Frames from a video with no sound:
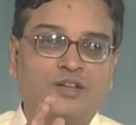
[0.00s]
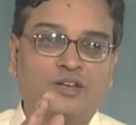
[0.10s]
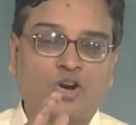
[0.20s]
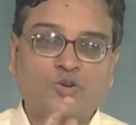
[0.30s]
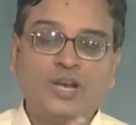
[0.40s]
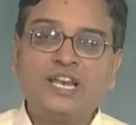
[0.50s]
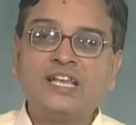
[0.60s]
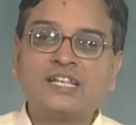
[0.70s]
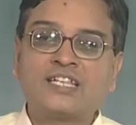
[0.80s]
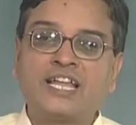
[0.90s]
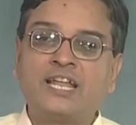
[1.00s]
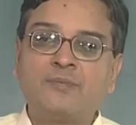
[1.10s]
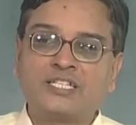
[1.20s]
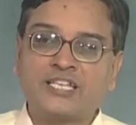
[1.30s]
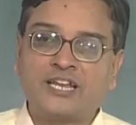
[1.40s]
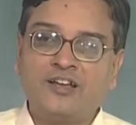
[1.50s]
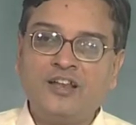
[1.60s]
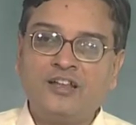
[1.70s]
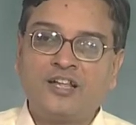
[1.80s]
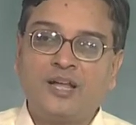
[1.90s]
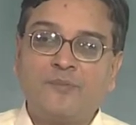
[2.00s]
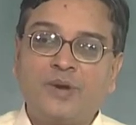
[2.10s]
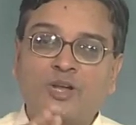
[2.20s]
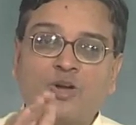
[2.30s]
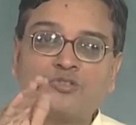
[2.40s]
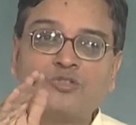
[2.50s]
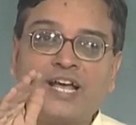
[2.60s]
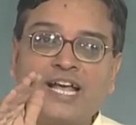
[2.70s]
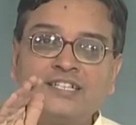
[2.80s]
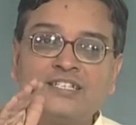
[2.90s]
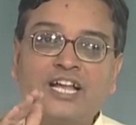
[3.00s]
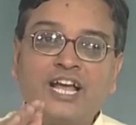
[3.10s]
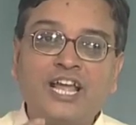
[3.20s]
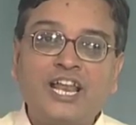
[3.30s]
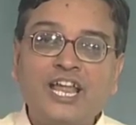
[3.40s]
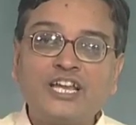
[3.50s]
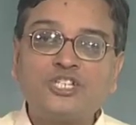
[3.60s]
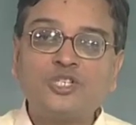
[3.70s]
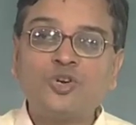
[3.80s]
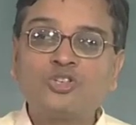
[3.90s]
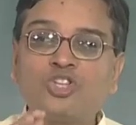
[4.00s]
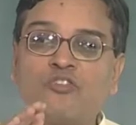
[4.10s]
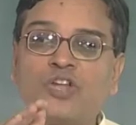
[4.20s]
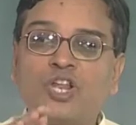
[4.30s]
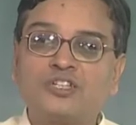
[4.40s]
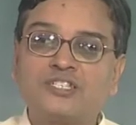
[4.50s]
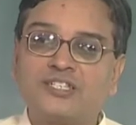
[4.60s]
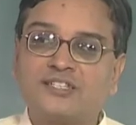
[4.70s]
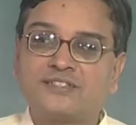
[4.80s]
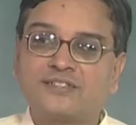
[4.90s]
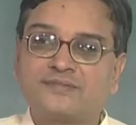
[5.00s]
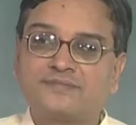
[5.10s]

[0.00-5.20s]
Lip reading: not only as sin A by sin R, but also as ratios of velocities.